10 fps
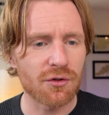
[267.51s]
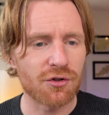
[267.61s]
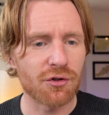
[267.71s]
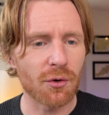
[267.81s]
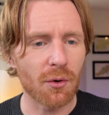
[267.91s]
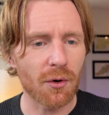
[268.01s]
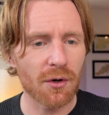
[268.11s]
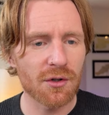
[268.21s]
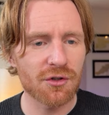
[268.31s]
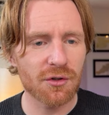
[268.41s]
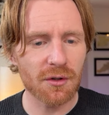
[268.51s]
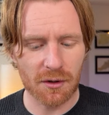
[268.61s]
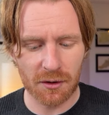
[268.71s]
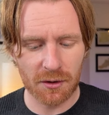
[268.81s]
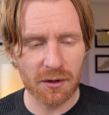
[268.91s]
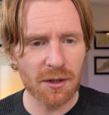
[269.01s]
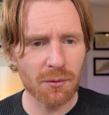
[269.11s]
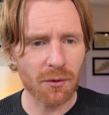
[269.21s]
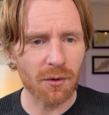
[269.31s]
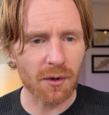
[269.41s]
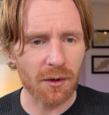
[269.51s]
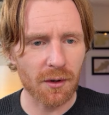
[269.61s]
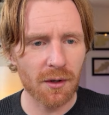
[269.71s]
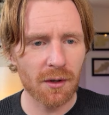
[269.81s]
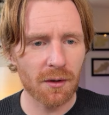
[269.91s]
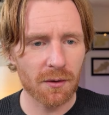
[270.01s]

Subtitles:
George Leroy